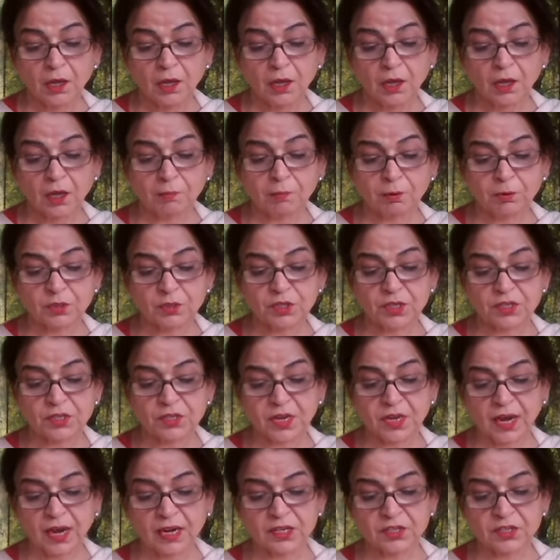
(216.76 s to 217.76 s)
He puts his
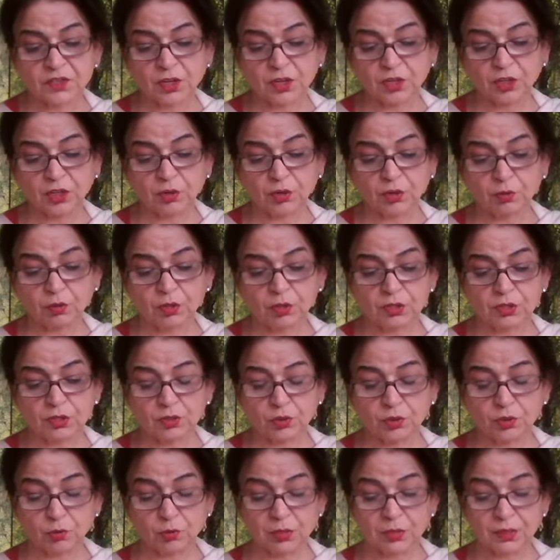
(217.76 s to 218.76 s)
hands on
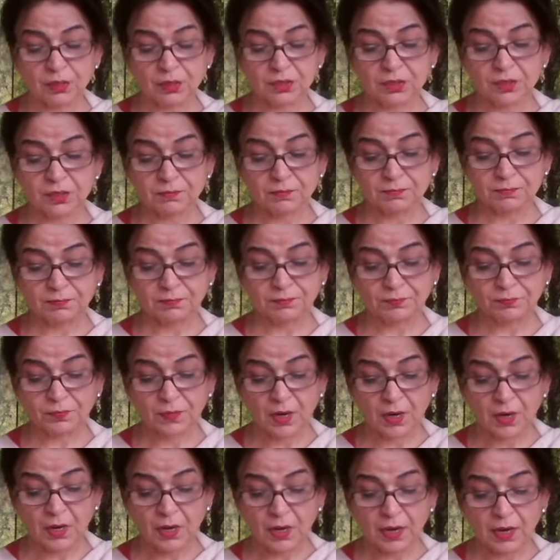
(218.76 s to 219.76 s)
Duryodhan's shoulders.
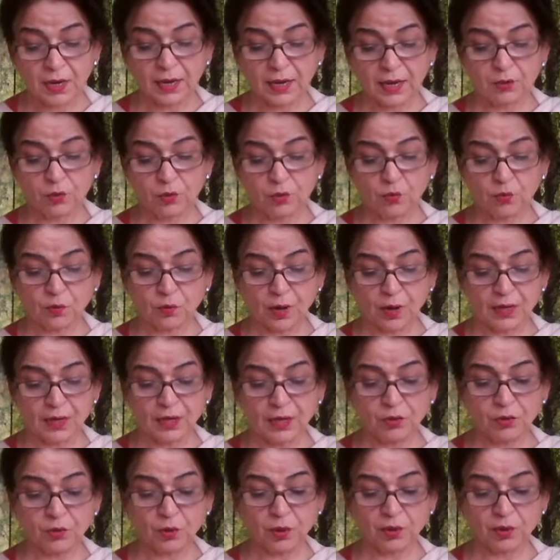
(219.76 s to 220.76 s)
I know why
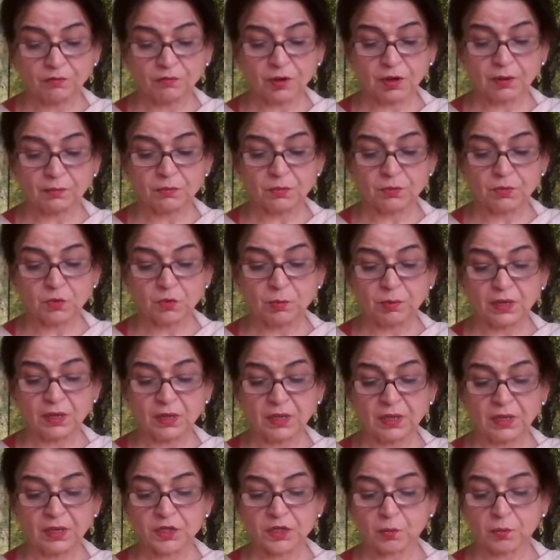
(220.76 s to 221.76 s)
you have come to
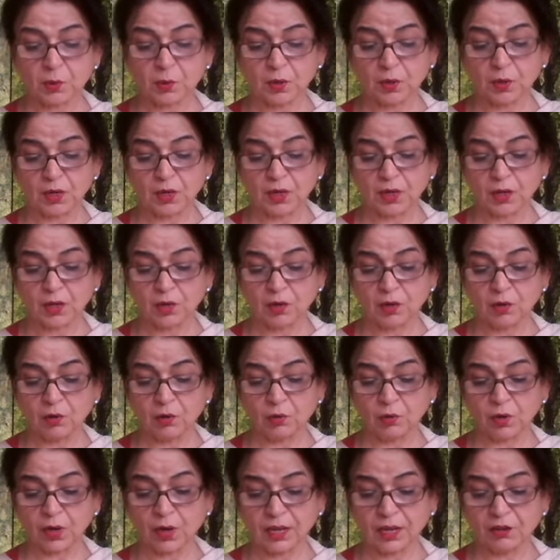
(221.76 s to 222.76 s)
me this morning.
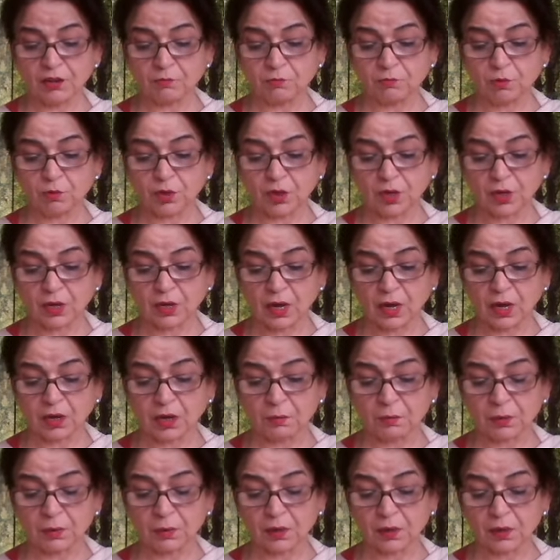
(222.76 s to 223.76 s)
Look, I have put on
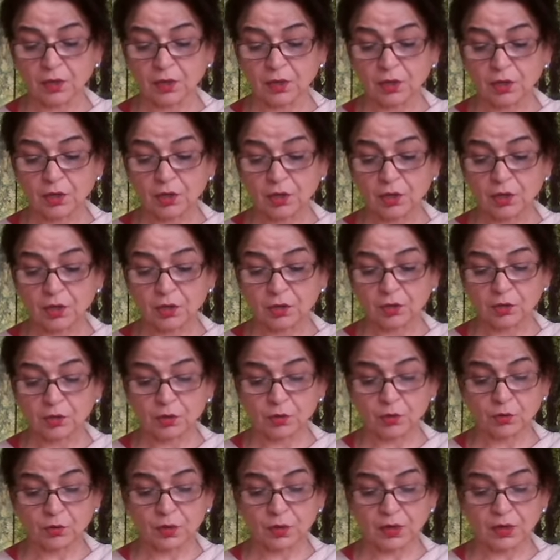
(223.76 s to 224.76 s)
armor.
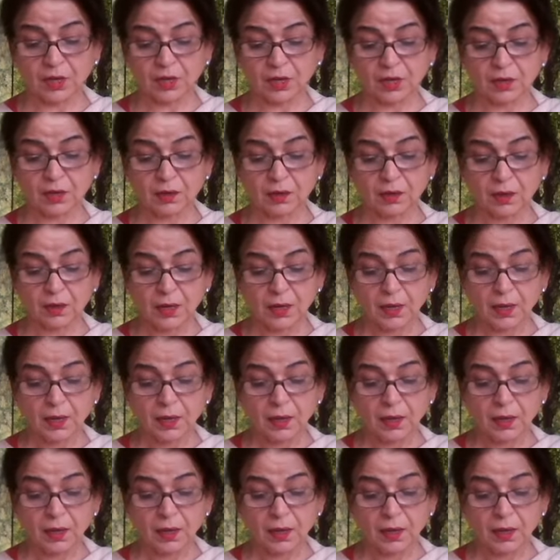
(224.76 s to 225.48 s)
Duryodhan here.